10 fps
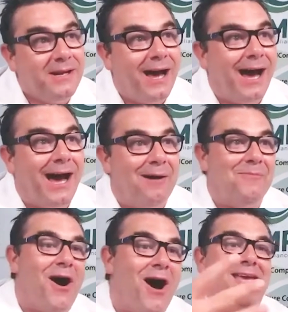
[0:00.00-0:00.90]

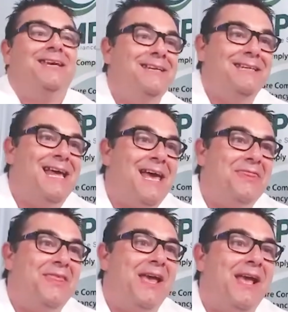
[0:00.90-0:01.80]
I eat,
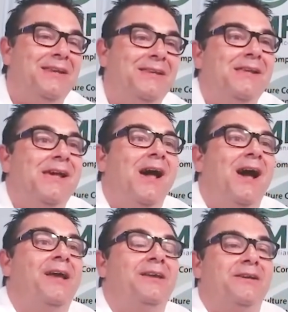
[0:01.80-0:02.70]
and then,
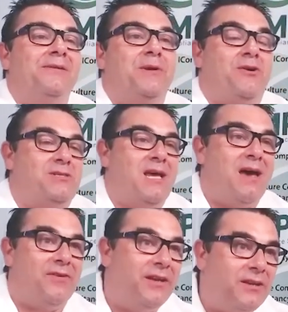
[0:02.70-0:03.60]
you know, because I
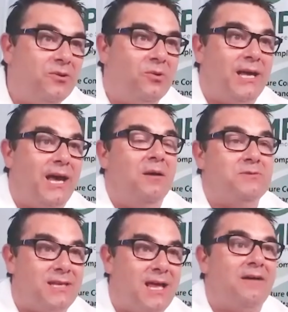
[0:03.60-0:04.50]
haven't eaten all day, I'm
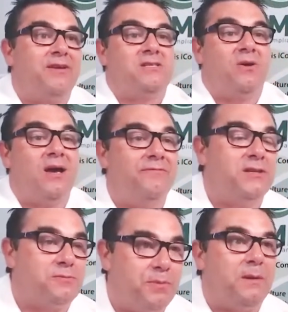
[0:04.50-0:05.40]
starving, so I have
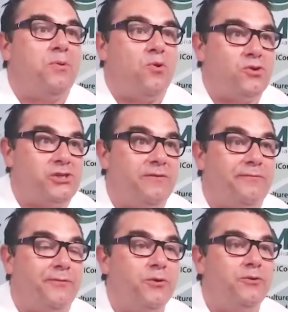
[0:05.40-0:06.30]
this big portion of
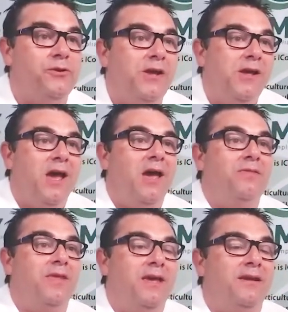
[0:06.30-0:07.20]
food,
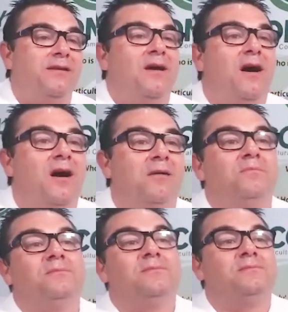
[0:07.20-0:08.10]
and then
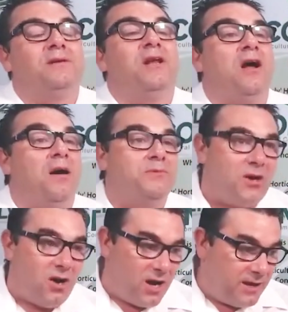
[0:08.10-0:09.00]
I'm
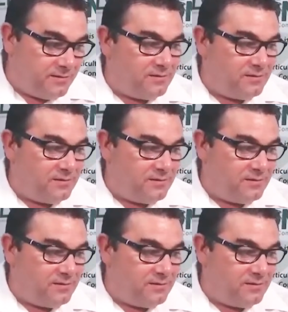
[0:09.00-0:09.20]
tired.